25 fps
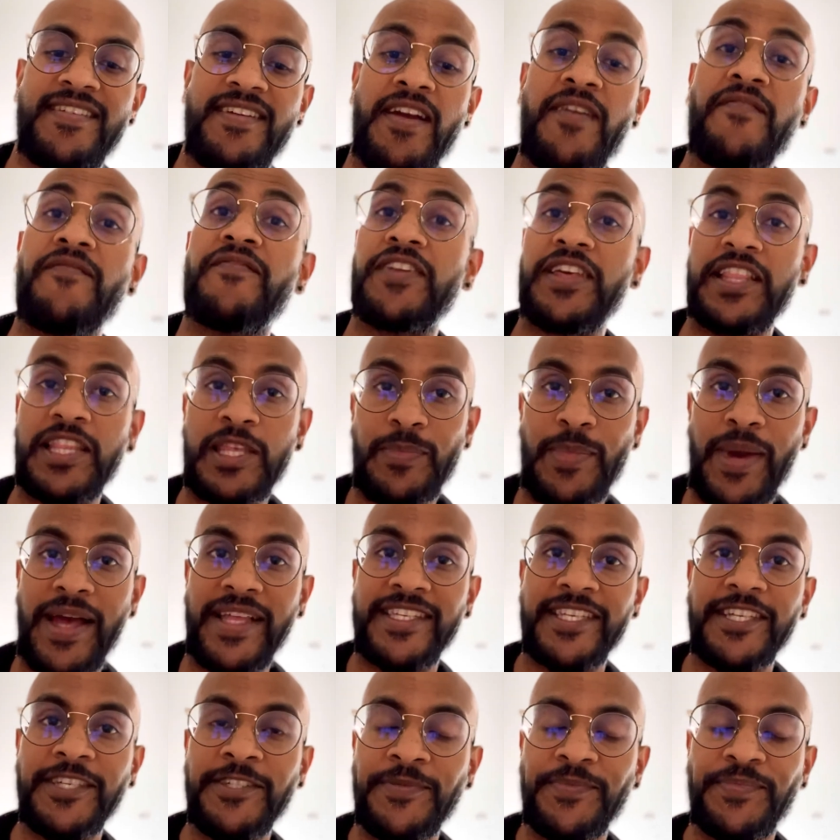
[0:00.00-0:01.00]
am feeling
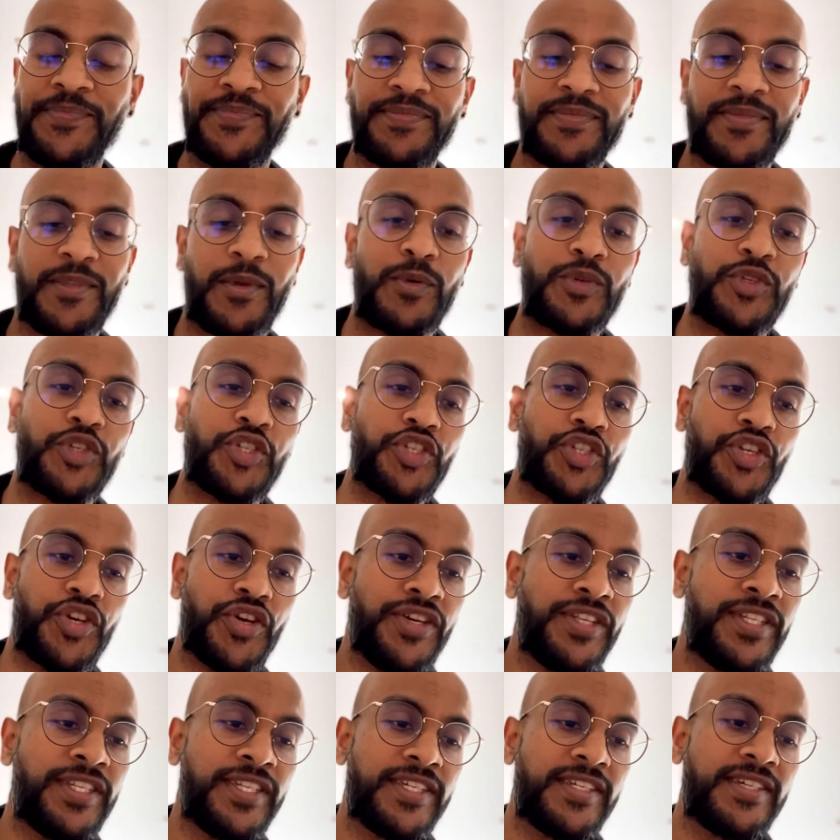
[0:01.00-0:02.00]
better, which is
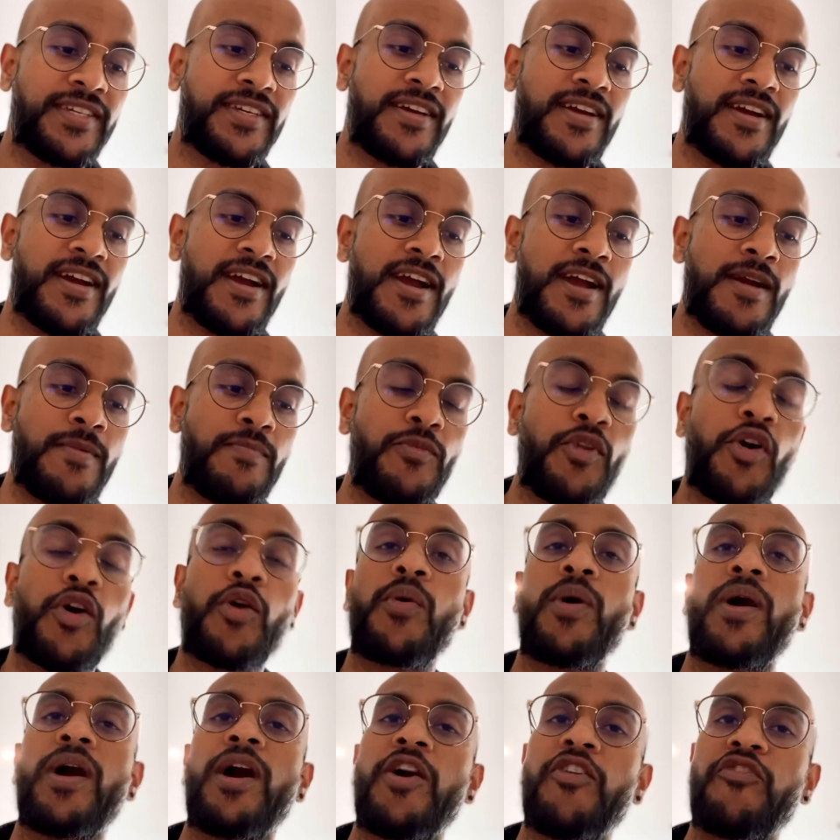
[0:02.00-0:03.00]
good. Not
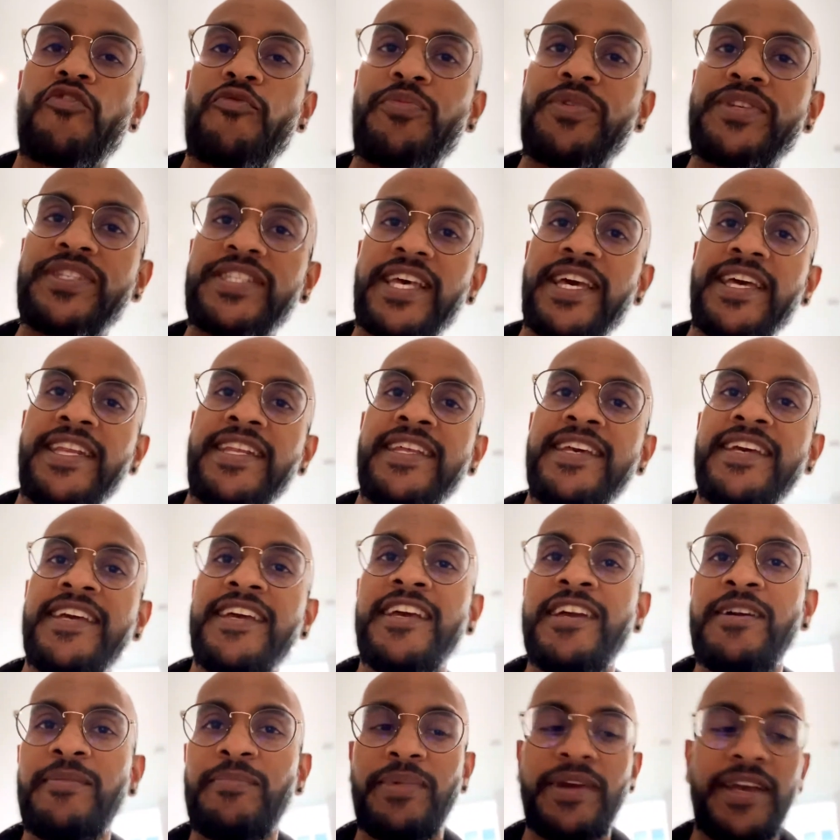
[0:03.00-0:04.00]
quite 100%,
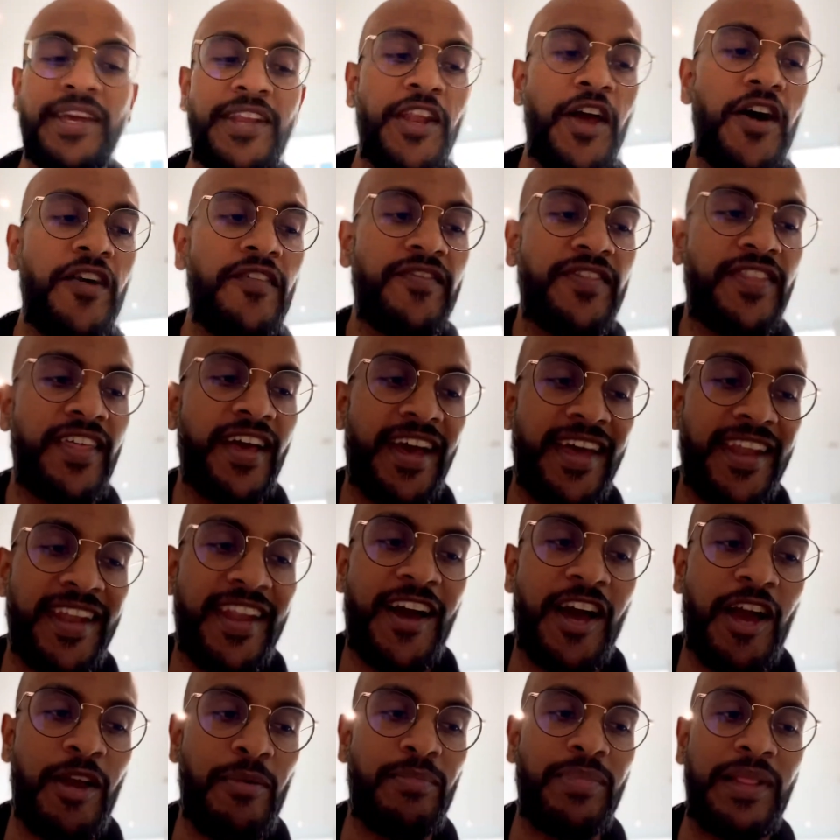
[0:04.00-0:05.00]
but enough
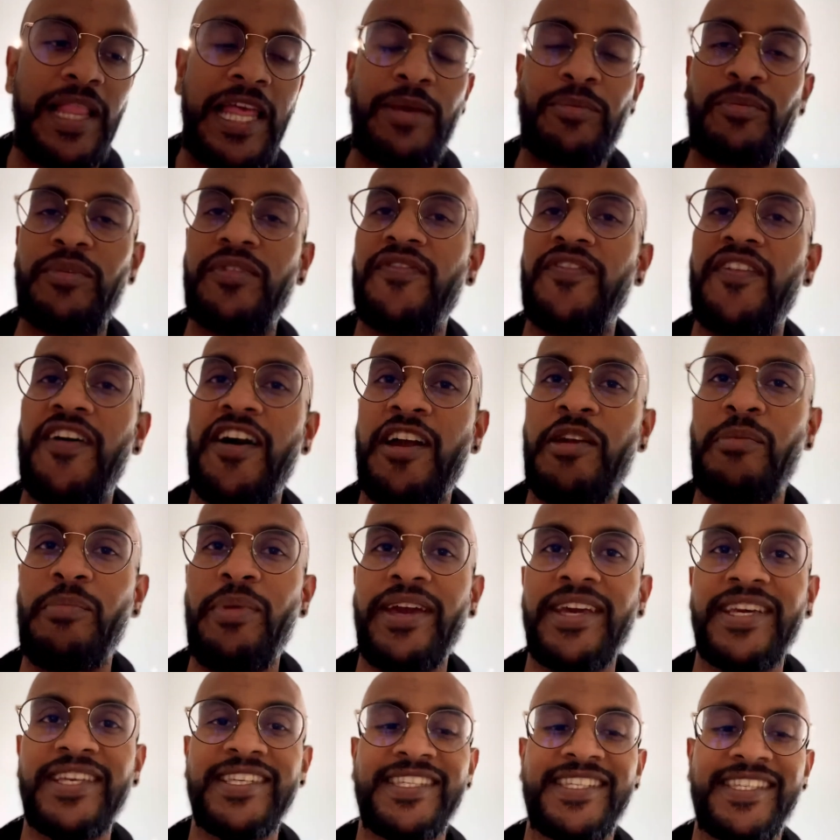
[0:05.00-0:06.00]
that I'm playing with
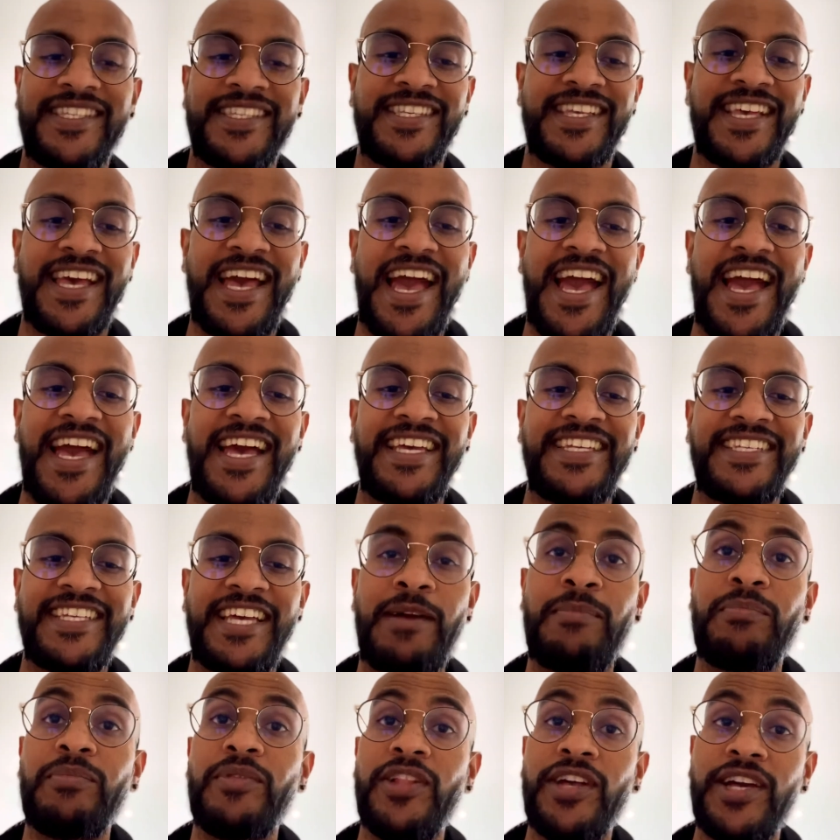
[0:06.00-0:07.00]
Firebase and
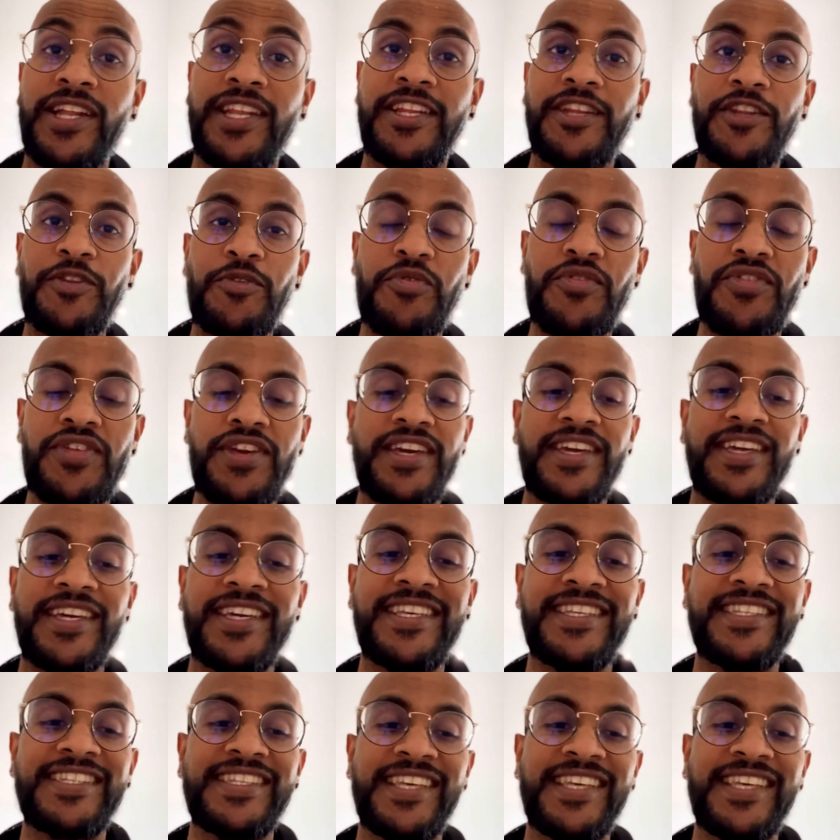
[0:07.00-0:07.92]
I'm learning new things.